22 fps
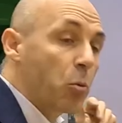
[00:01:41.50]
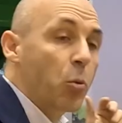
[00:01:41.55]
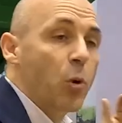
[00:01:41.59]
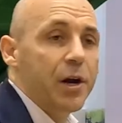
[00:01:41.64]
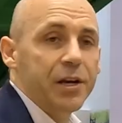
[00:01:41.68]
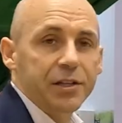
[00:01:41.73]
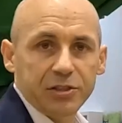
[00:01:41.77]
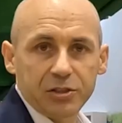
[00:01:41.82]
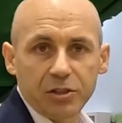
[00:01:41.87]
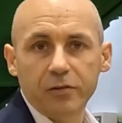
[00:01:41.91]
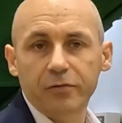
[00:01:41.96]

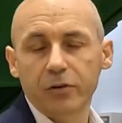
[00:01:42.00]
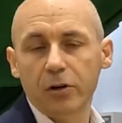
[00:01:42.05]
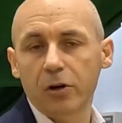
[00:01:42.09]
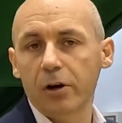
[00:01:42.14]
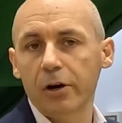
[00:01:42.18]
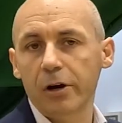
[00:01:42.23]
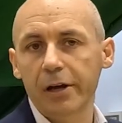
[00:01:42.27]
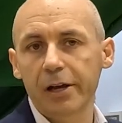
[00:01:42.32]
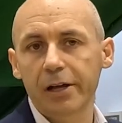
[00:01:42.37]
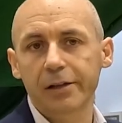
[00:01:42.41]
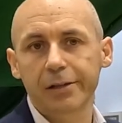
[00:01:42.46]
waste of
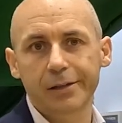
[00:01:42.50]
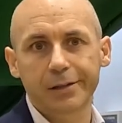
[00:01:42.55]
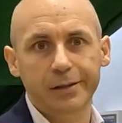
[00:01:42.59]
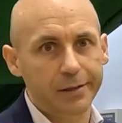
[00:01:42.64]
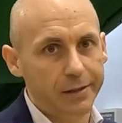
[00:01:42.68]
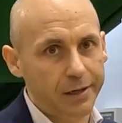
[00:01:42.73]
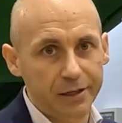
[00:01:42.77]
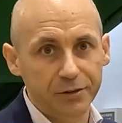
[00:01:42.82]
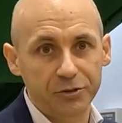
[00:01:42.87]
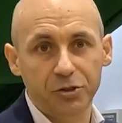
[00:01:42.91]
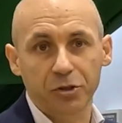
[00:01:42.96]
oil,
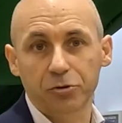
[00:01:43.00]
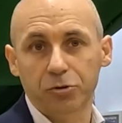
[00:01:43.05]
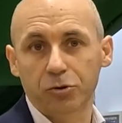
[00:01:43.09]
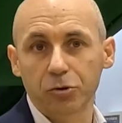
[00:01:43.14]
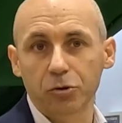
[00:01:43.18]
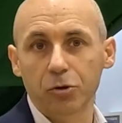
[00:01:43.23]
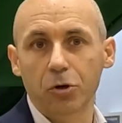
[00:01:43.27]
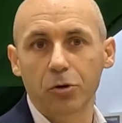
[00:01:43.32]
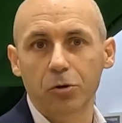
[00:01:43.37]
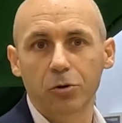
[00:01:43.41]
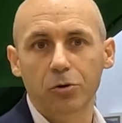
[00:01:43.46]
and so
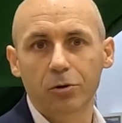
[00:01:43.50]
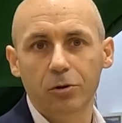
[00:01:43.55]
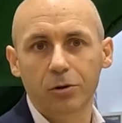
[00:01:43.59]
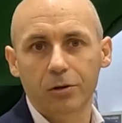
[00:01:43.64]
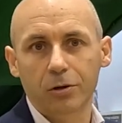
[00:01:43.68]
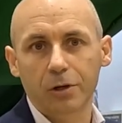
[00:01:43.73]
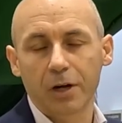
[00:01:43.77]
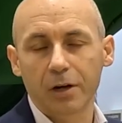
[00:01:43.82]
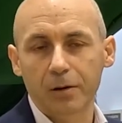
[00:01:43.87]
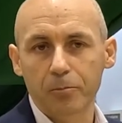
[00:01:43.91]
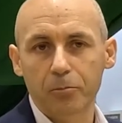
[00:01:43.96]
to
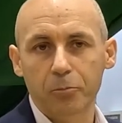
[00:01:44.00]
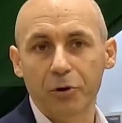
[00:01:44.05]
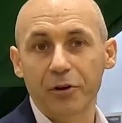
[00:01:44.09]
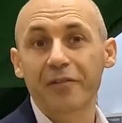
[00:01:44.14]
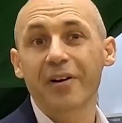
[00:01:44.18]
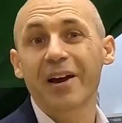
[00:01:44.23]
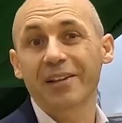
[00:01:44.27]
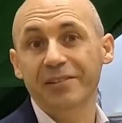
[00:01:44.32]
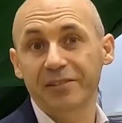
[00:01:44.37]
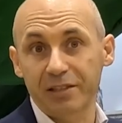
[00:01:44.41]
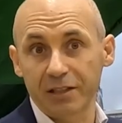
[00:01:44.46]

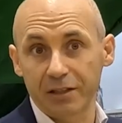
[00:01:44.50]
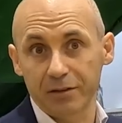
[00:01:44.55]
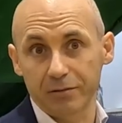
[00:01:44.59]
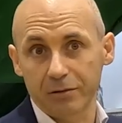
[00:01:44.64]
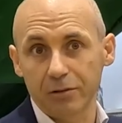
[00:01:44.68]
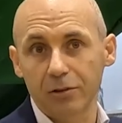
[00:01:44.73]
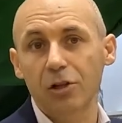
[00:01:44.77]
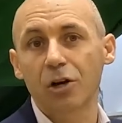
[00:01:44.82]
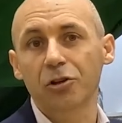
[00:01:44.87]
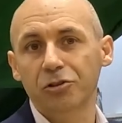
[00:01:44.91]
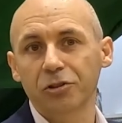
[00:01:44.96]
preventing
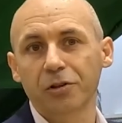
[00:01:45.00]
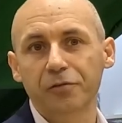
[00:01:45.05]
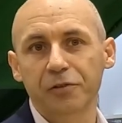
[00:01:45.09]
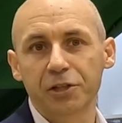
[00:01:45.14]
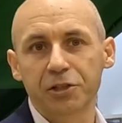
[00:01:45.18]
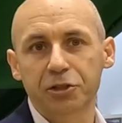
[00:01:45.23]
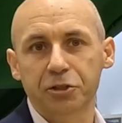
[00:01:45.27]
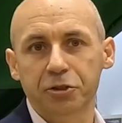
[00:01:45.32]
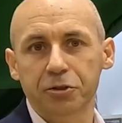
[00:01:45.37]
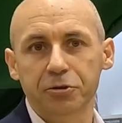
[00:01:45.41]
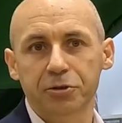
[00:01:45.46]
a lot of
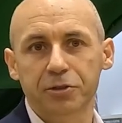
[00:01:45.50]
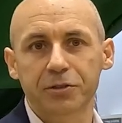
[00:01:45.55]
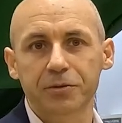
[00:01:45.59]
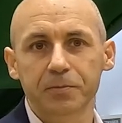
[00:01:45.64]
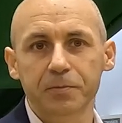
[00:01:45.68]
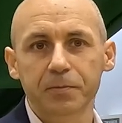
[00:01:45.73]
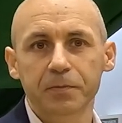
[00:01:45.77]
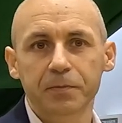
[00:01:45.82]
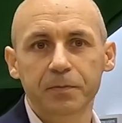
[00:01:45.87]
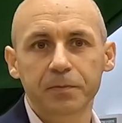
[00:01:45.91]
issues.